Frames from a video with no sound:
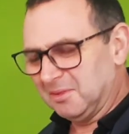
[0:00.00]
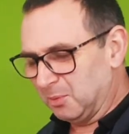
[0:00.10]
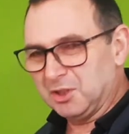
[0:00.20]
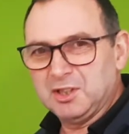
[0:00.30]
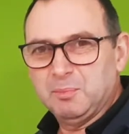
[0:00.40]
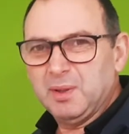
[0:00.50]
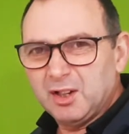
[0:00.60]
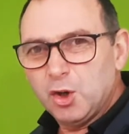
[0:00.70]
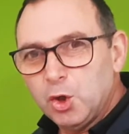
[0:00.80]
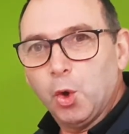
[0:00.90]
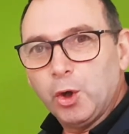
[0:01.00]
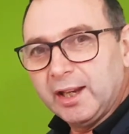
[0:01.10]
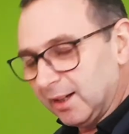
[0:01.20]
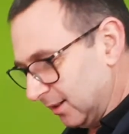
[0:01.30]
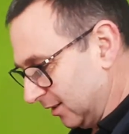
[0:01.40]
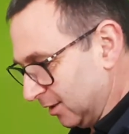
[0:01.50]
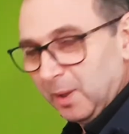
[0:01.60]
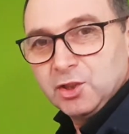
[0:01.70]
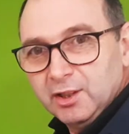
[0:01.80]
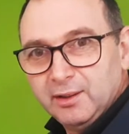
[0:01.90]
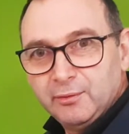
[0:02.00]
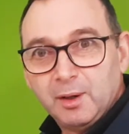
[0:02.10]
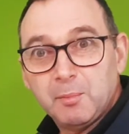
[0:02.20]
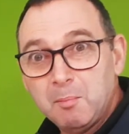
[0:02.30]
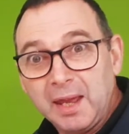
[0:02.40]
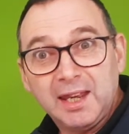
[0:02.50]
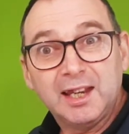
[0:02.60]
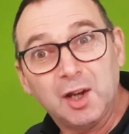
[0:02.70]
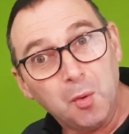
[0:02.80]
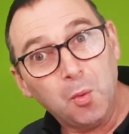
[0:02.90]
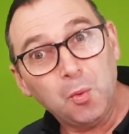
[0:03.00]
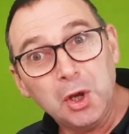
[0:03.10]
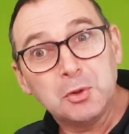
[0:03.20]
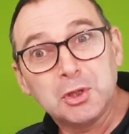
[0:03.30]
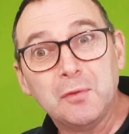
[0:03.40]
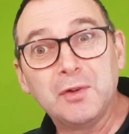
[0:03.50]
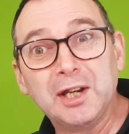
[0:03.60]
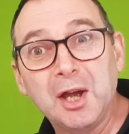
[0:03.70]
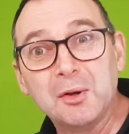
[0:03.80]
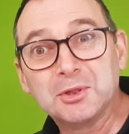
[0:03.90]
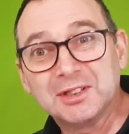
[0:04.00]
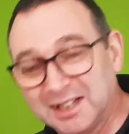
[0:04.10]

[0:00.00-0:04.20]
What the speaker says: Which is a bit annoying, especially if I'm making YouTube videos.